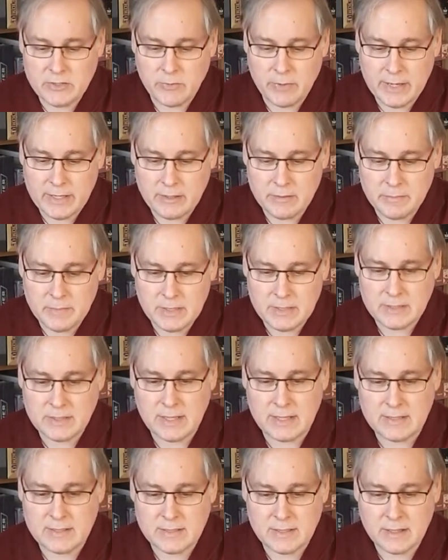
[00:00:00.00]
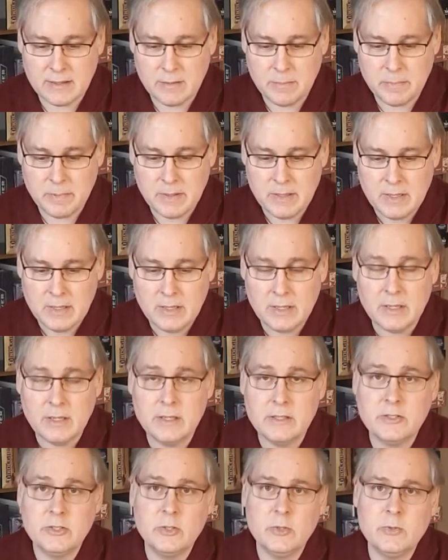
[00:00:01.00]
randomness at setup
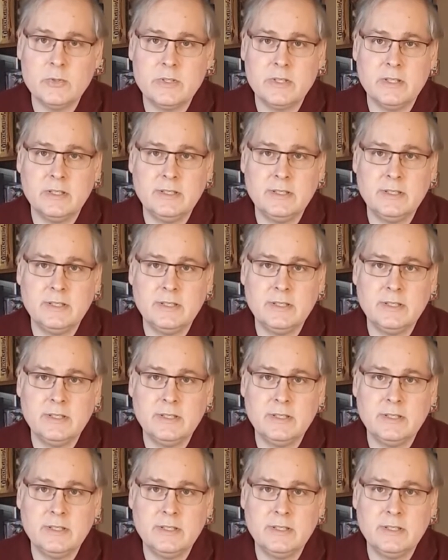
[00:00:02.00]
is use the